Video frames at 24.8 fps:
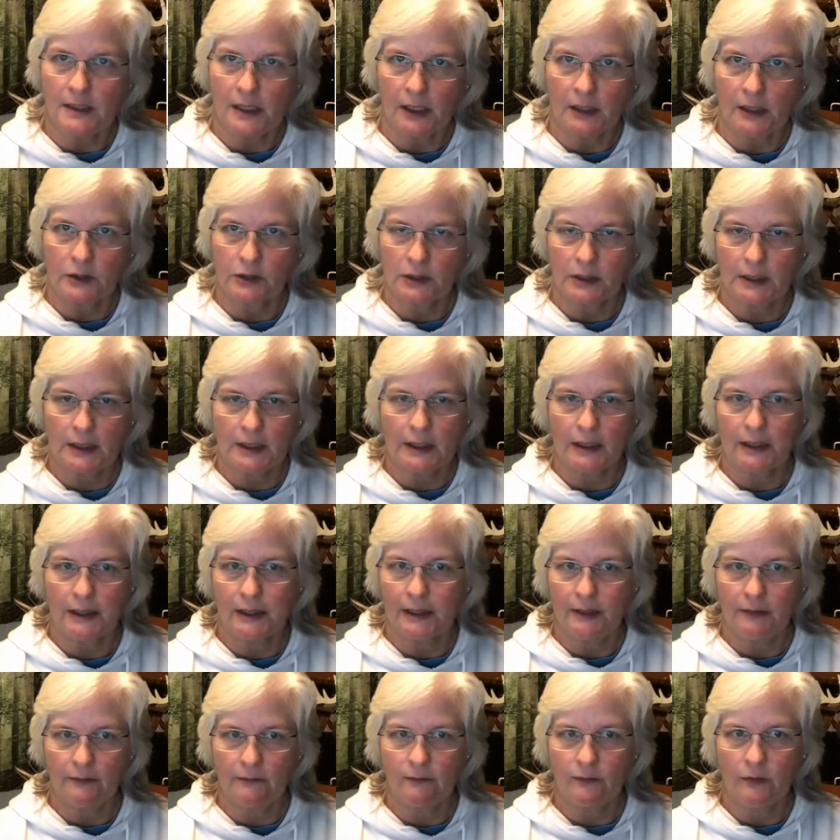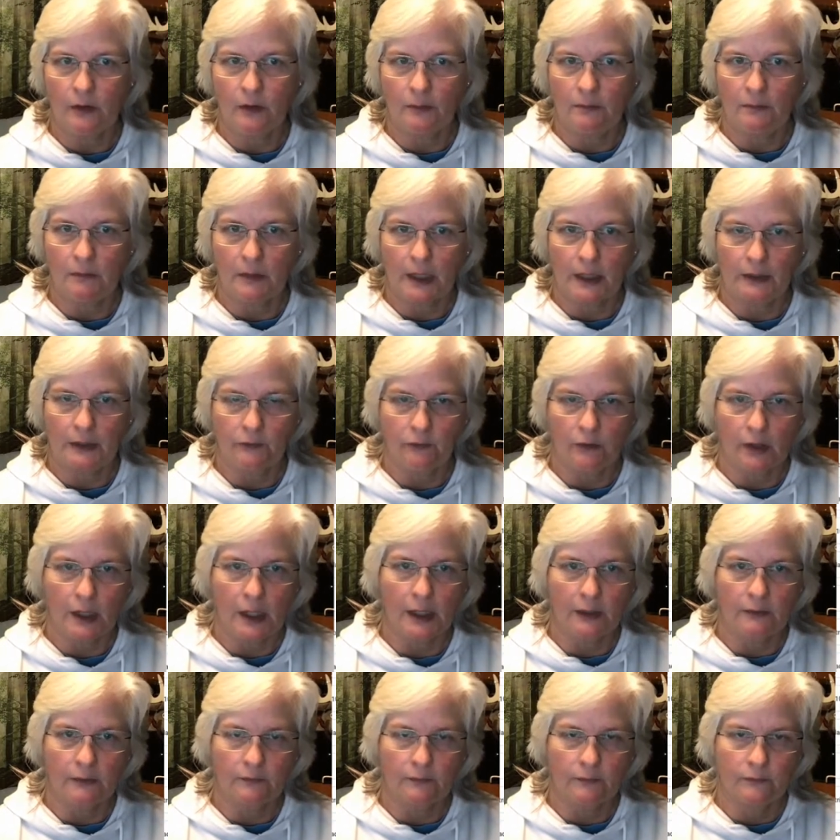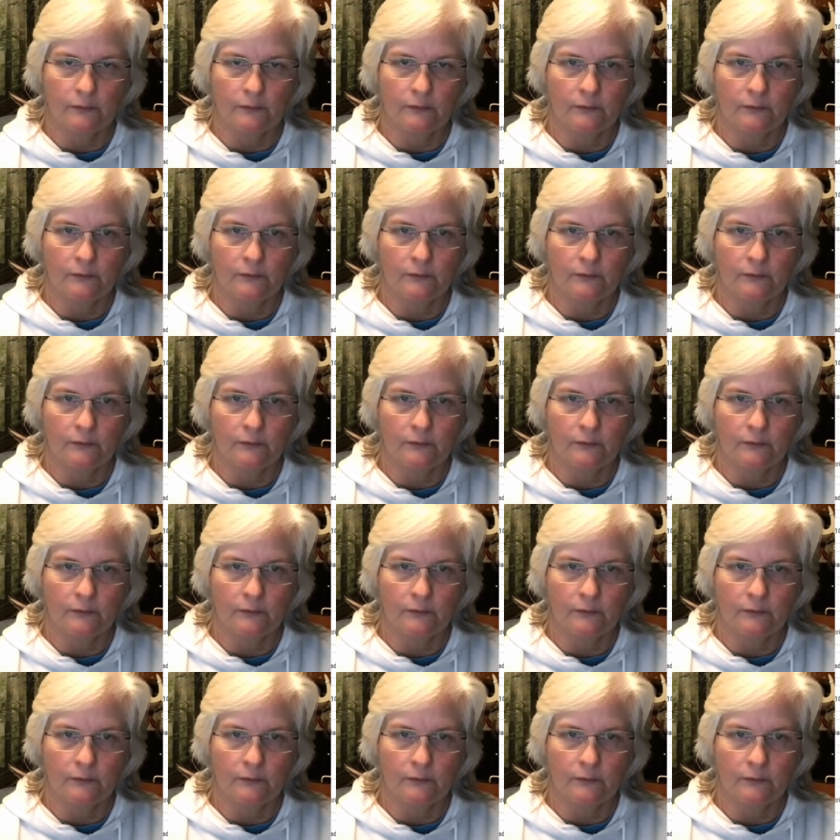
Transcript: actually live on my Drive.